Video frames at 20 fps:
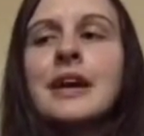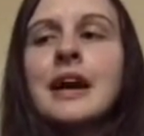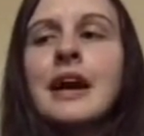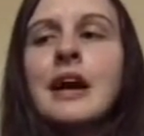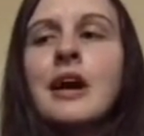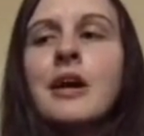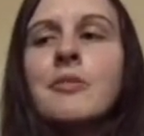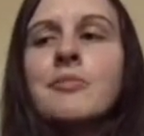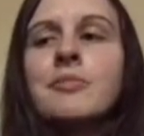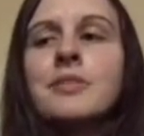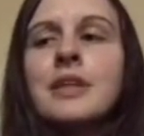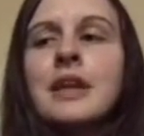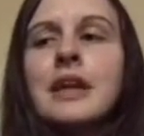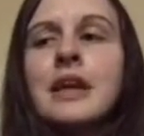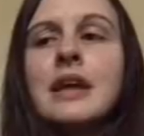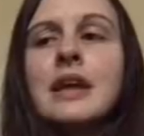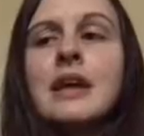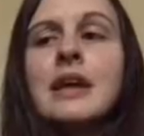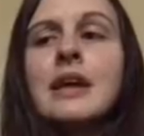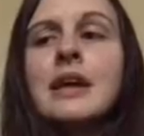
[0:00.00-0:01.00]

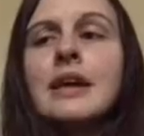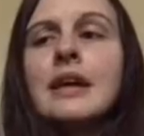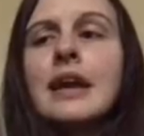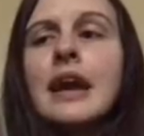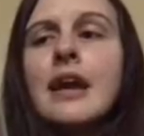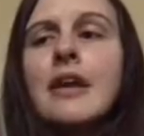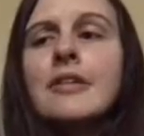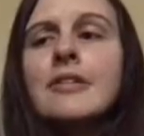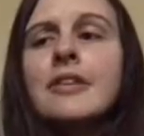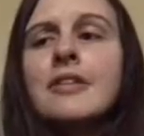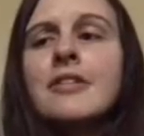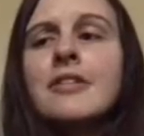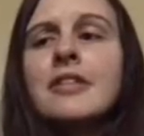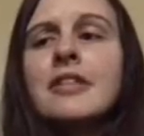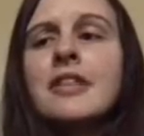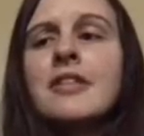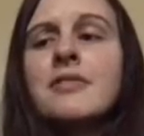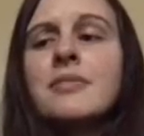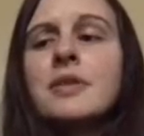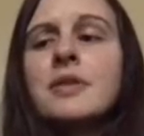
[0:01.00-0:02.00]
The characters
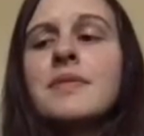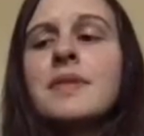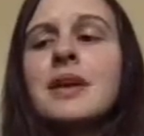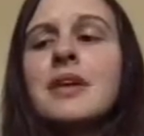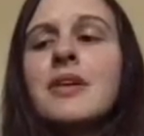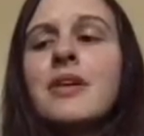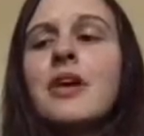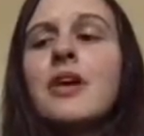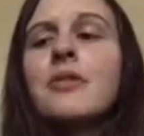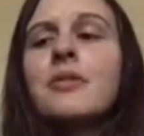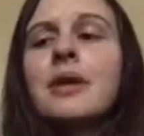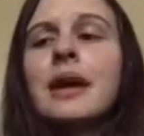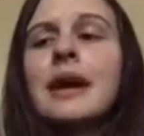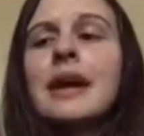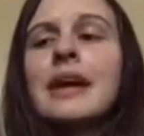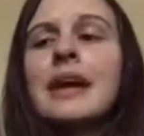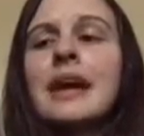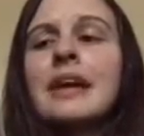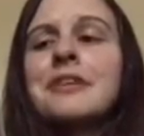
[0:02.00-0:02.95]
in this movie are all right.